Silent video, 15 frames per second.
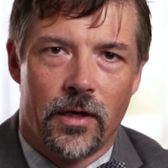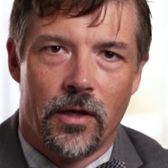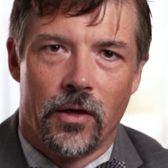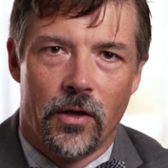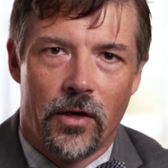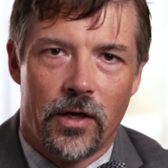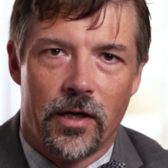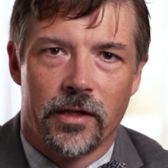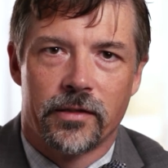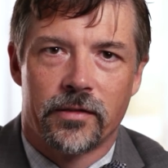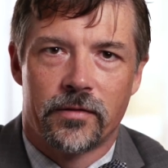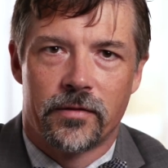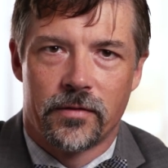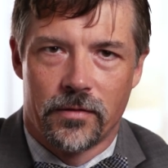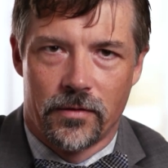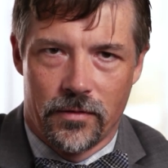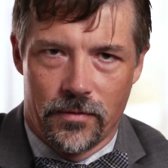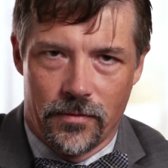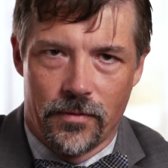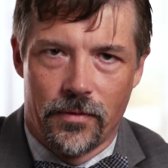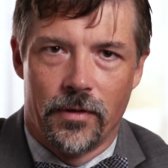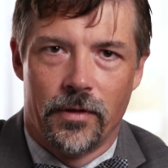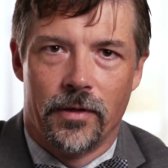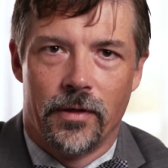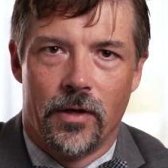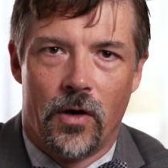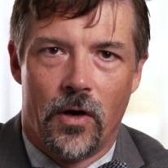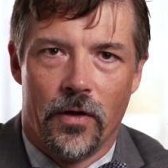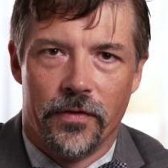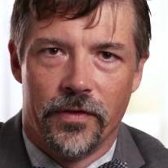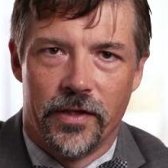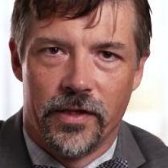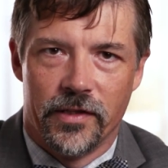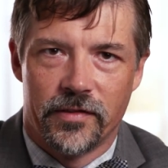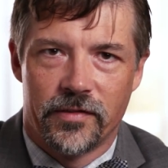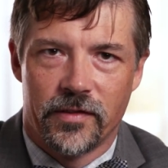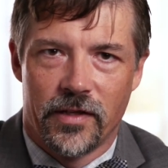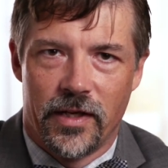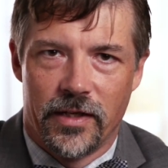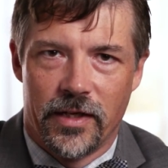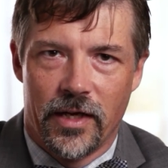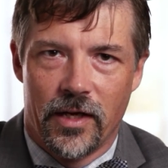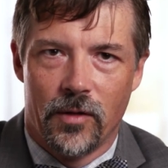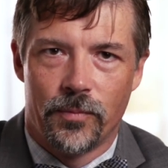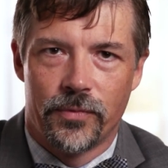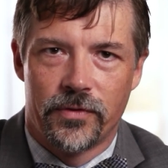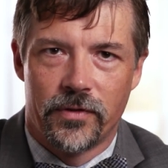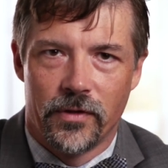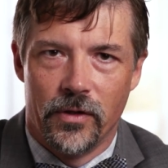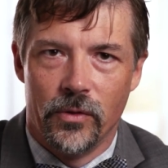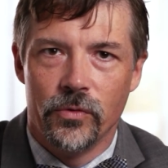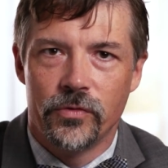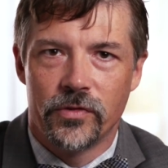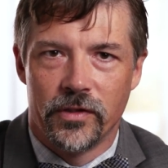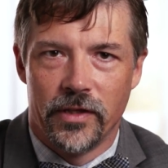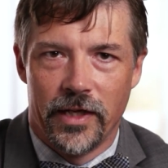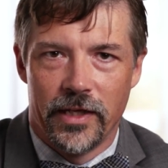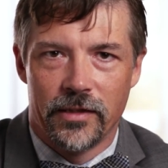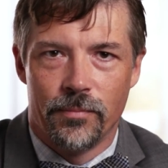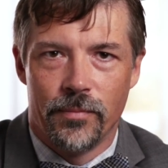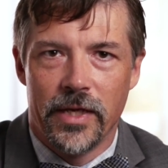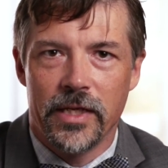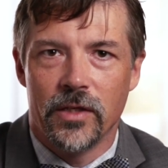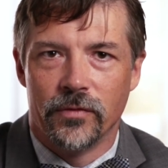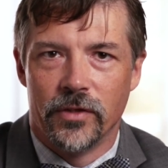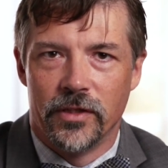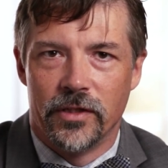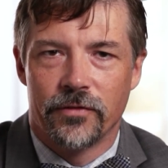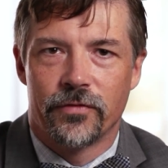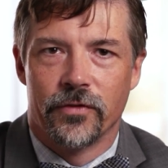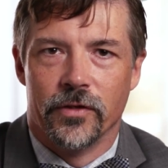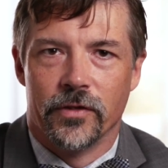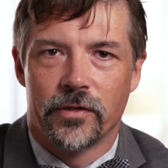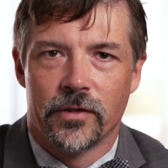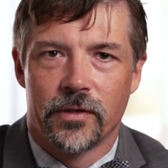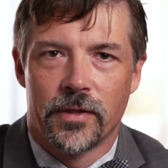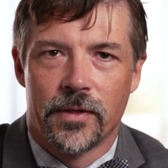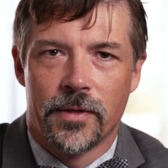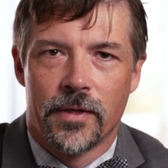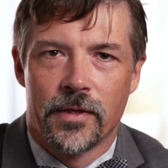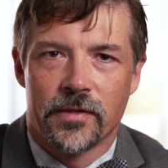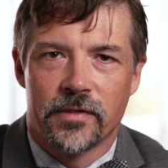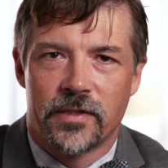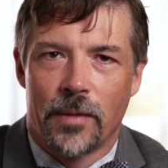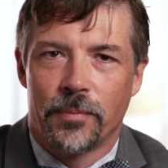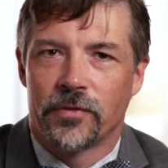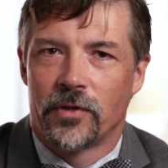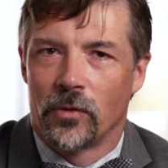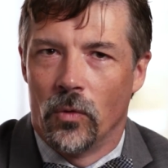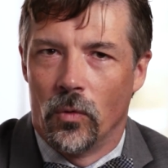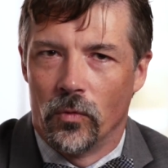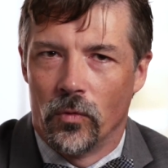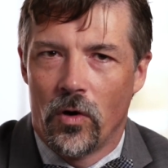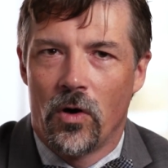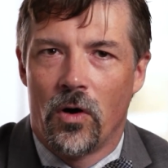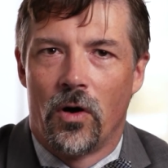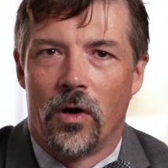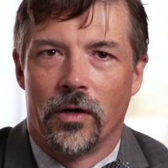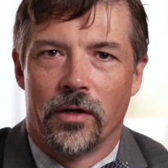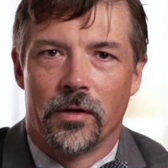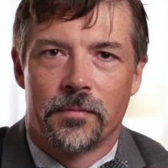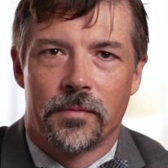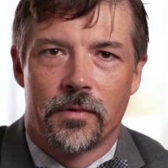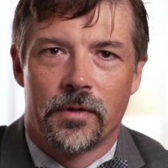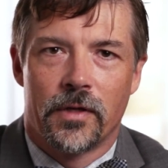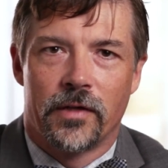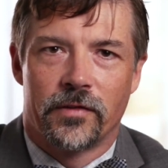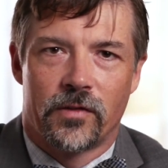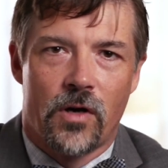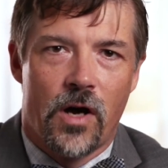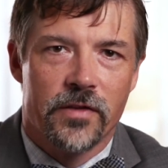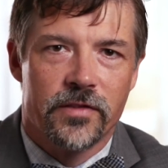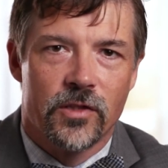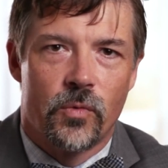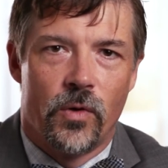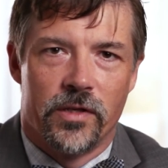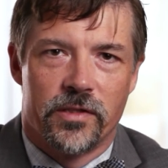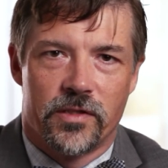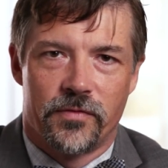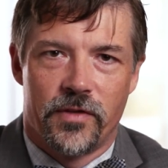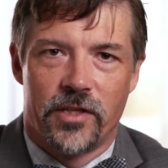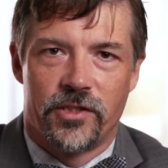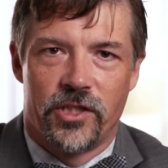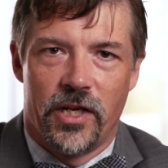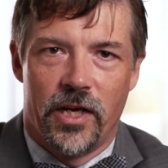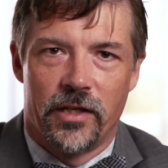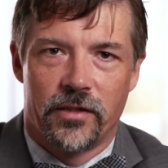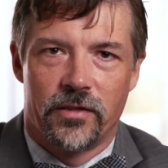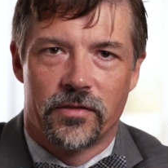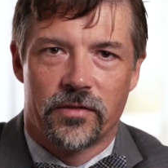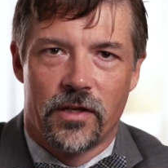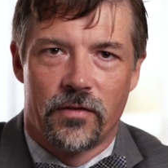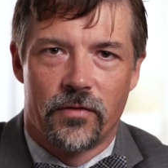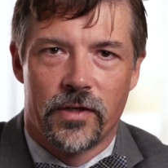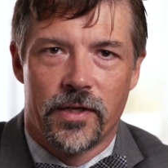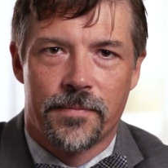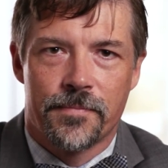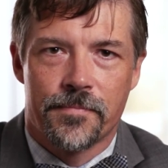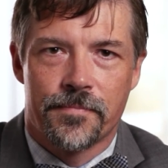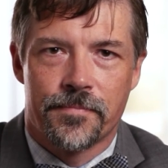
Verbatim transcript: a lot on this and helped elucidate many of the different steps that go wrong as a consequence of that genetic discovery.